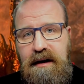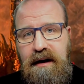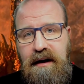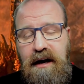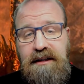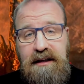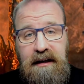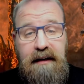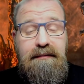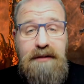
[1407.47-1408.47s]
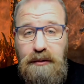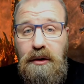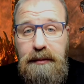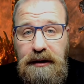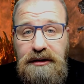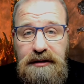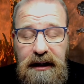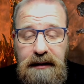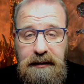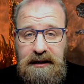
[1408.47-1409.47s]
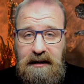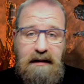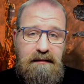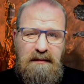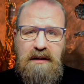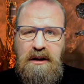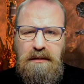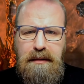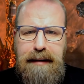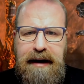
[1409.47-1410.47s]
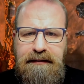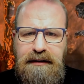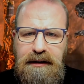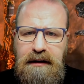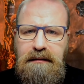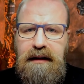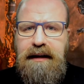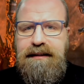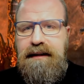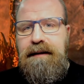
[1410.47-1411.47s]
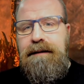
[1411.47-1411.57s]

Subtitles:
if you almost treat them as a uber powerful unit.